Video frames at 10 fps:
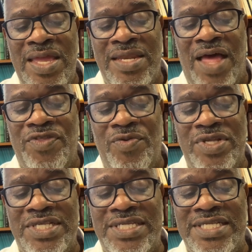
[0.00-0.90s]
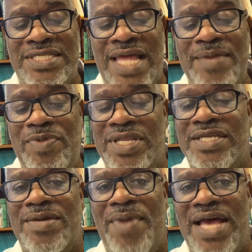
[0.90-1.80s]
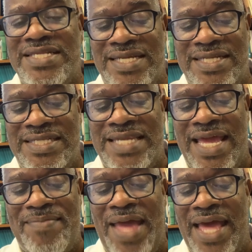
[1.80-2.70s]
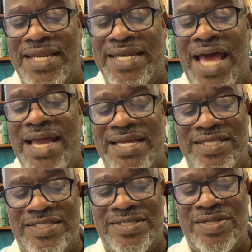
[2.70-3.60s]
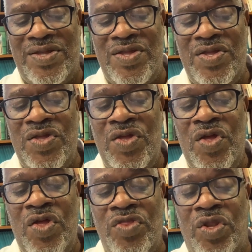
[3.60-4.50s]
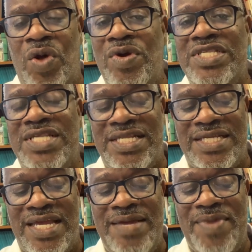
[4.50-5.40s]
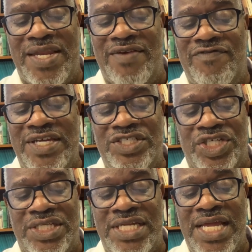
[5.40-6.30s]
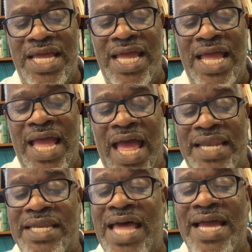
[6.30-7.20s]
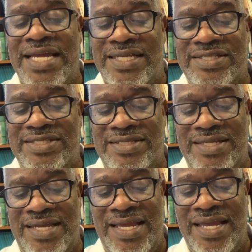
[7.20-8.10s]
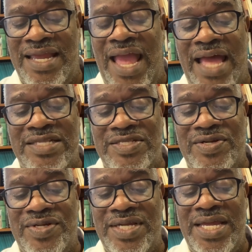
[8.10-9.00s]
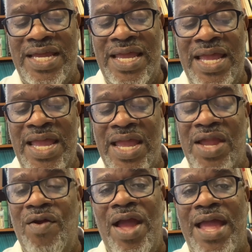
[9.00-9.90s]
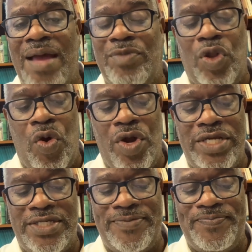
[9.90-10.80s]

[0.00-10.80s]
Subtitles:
Now there was a disciple in Damascus named Ananias. The Lord said to him in a vision, "Ananias." He answered, "Here I am, Lord."